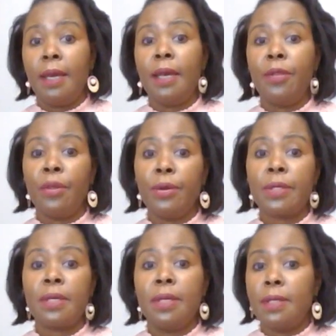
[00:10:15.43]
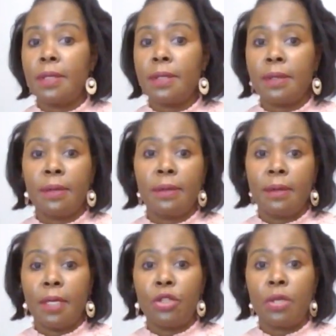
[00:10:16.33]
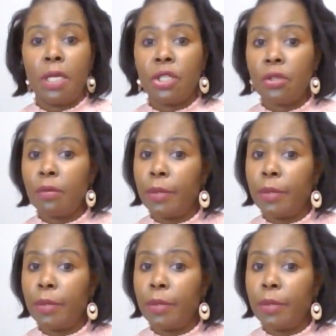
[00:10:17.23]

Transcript: and those is education.